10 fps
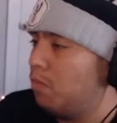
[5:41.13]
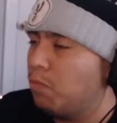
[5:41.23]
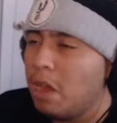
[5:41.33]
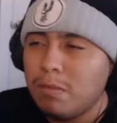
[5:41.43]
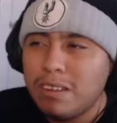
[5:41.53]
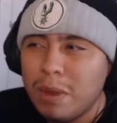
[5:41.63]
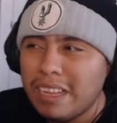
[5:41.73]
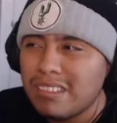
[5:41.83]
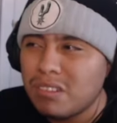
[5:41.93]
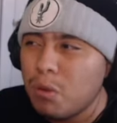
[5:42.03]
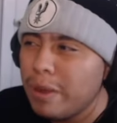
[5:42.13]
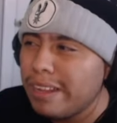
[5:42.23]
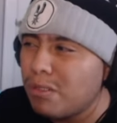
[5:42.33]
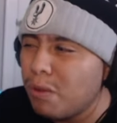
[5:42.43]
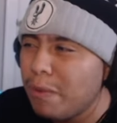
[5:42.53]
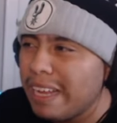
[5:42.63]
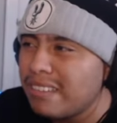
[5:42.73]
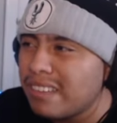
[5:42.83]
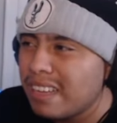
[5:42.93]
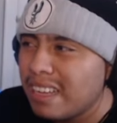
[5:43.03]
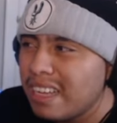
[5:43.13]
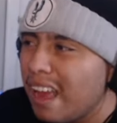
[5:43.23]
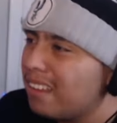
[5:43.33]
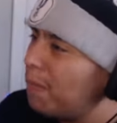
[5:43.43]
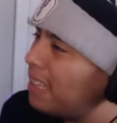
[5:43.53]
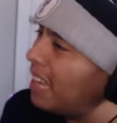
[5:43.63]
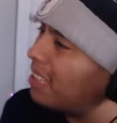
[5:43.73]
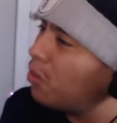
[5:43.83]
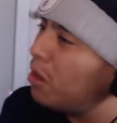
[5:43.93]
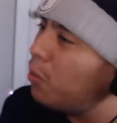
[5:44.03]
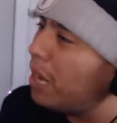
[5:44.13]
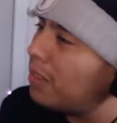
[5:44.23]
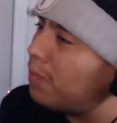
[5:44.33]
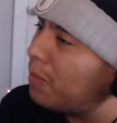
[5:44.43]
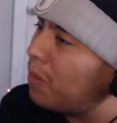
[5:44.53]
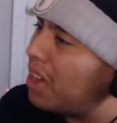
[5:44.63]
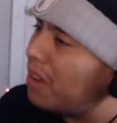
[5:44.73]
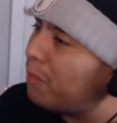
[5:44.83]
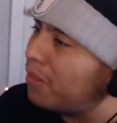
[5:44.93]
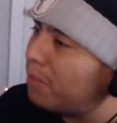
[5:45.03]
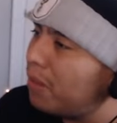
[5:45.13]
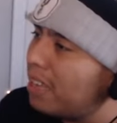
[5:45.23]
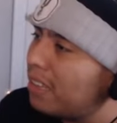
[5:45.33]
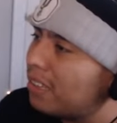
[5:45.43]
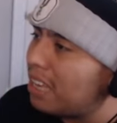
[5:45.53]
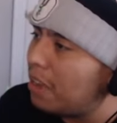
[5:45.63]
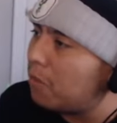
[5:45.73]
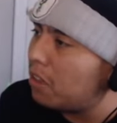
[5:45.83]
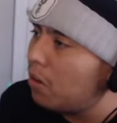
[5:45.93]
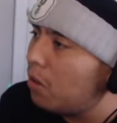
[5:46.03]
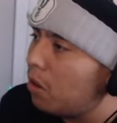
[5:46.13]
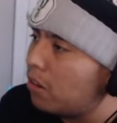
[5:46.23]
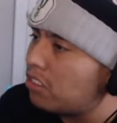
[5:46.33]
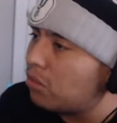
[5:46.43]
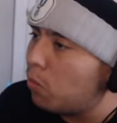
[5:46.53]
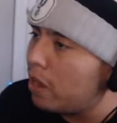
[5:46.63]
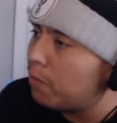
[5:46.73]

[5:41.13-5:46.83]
how many weeks? Two weeks? Three weeks? Yeah, it's been like three weeks people have been playing this game and they're already sweat,